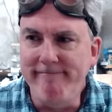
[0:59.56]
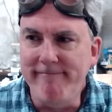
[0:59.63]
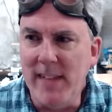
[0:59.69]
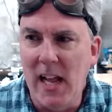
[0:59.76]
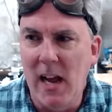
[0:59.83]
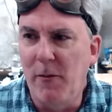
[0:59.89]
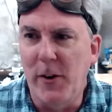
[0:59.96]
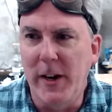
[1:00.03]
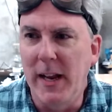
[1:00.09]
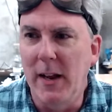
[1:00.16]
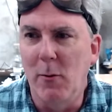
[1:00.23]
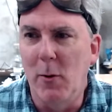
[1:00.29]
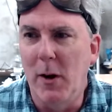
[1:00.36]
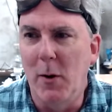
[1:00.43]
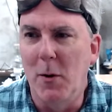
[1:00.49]
I forget
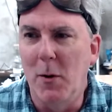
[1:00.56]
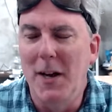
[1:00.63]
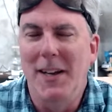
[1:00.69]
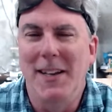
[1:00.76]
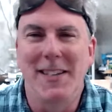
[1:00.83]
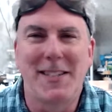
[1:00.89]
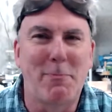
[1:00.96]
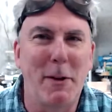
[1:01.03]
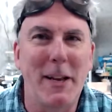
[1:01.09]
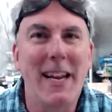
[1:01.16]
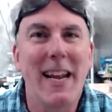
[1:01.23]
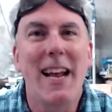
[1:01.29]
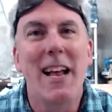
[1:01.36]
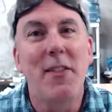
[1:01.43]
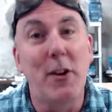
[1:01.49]
what it was, but
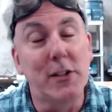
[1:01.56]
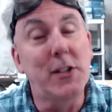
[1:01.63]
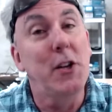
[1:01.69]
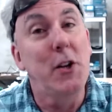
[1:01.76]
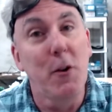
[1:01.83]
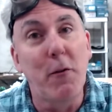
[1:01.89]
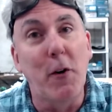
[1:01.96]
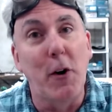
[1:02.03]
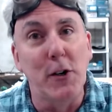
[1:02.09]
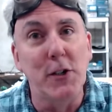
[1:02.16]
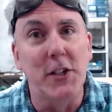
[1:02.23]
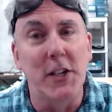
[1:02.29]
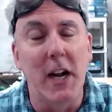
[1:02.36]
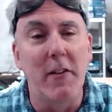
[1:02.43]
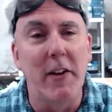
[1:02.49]
there's a new
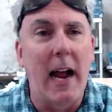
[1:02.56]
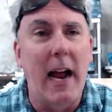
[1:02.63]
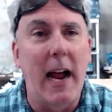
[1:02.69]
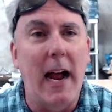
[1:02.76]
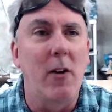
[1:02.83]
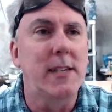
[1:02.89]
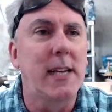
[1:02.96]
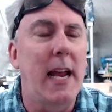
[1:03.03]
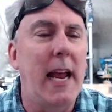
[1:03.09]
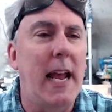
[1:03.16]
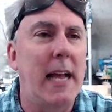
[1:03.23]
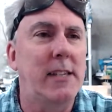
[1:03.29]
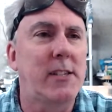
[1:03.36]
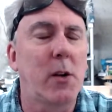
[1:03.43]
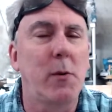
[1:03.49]
version of it out,
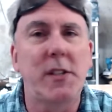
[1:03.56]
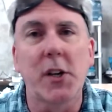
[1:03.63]
and so it's a